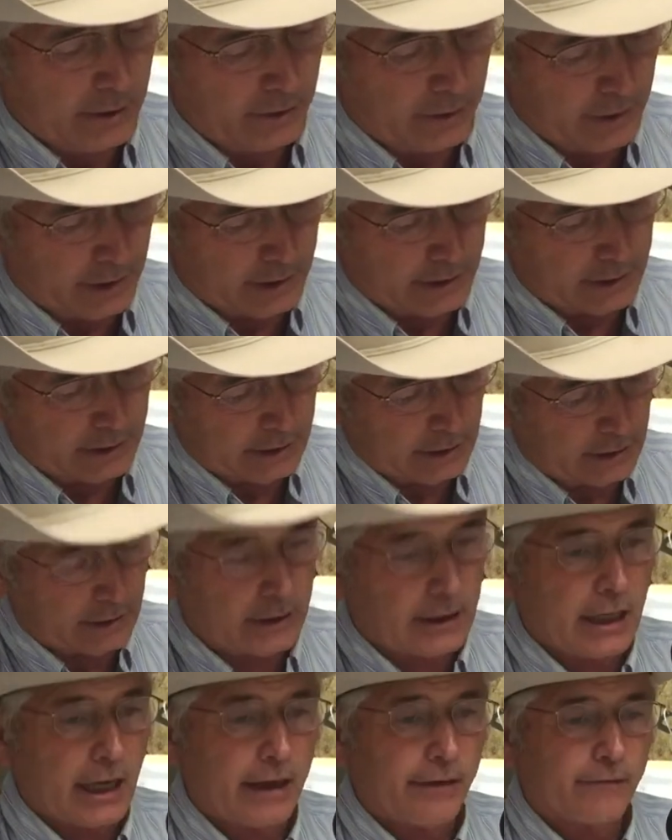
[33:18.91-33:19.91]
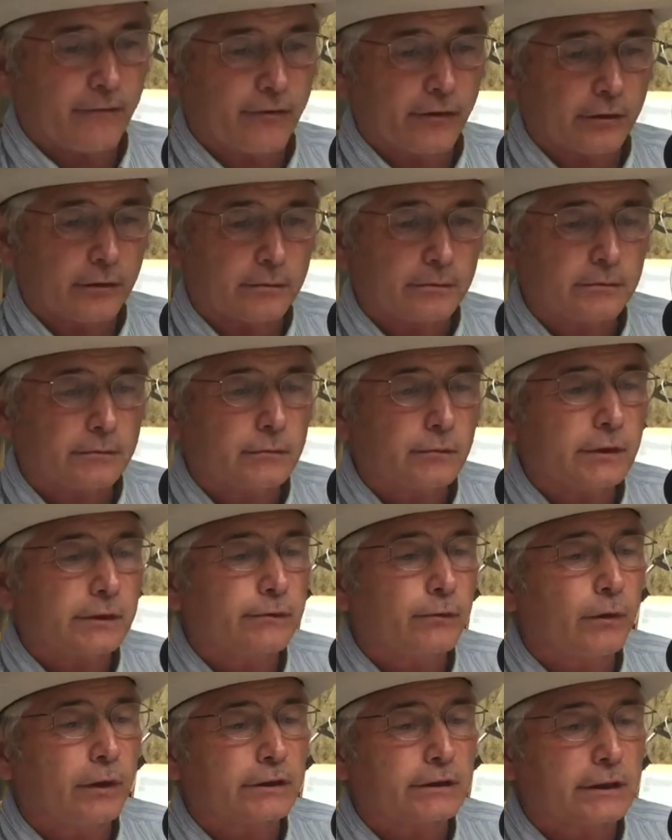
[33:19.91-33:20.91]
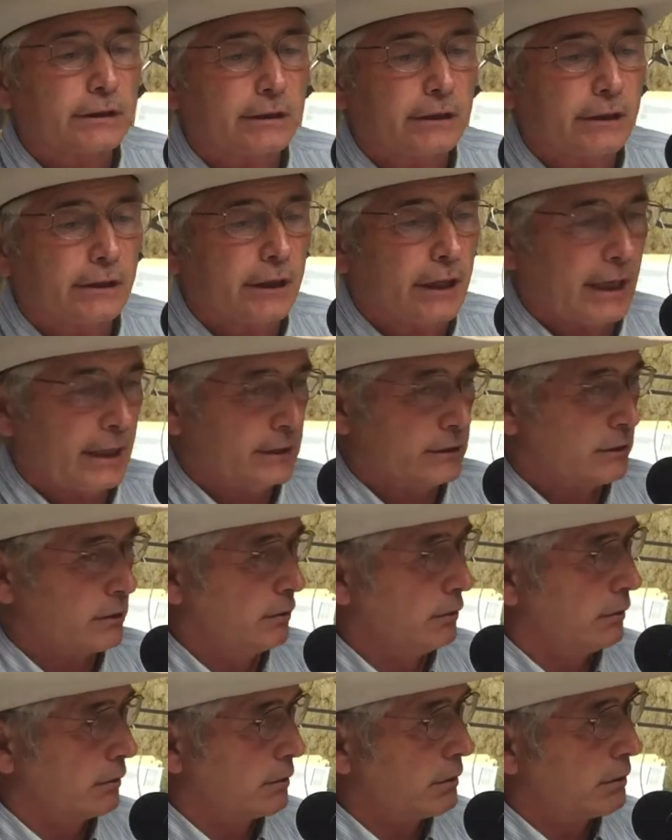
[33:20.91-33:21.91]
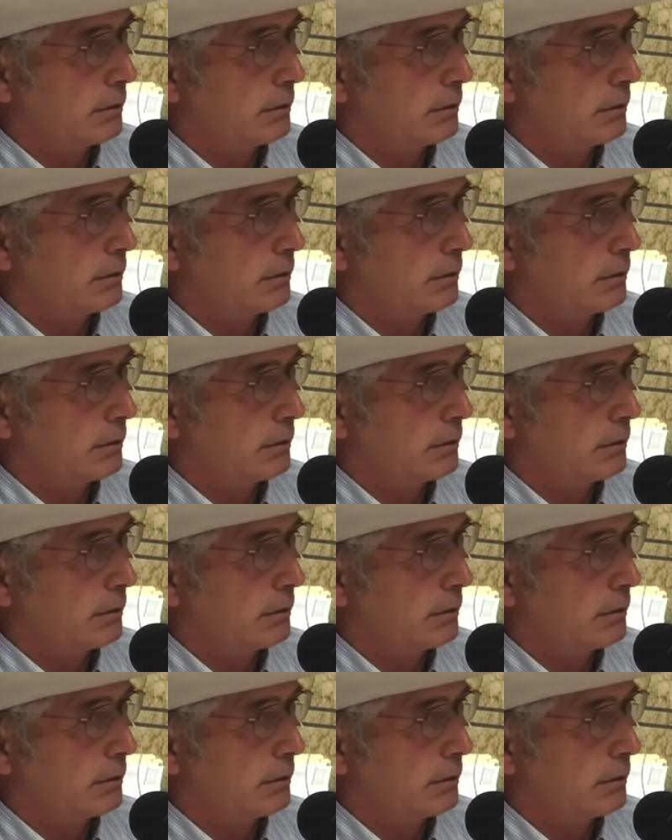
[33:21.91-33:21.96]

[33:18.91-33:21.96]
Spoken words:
that came from, what was it, the National